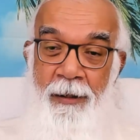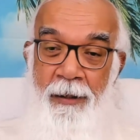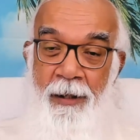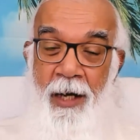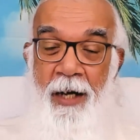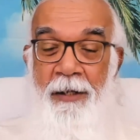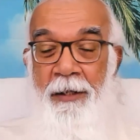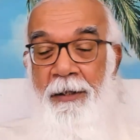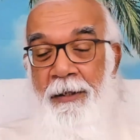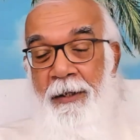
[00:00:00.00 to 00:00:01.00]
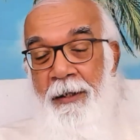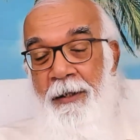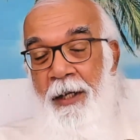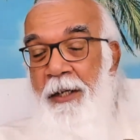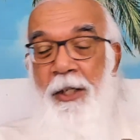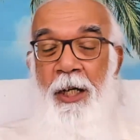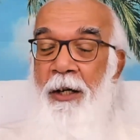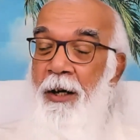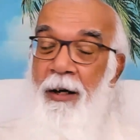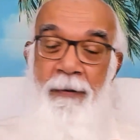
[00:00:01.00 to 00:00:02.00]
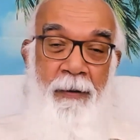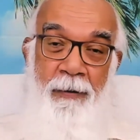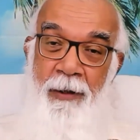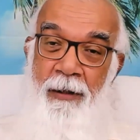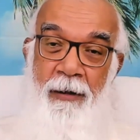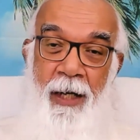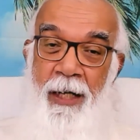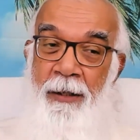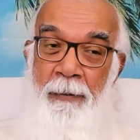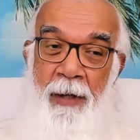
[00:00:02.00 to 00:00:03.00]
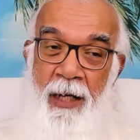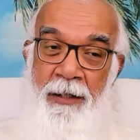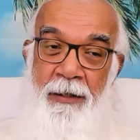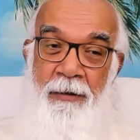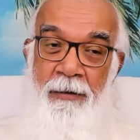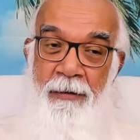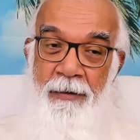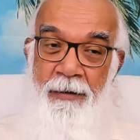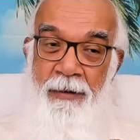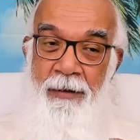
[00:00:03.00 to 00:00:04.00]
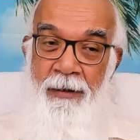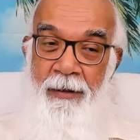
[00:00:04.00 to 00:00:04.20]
That is the teaching of our great masters.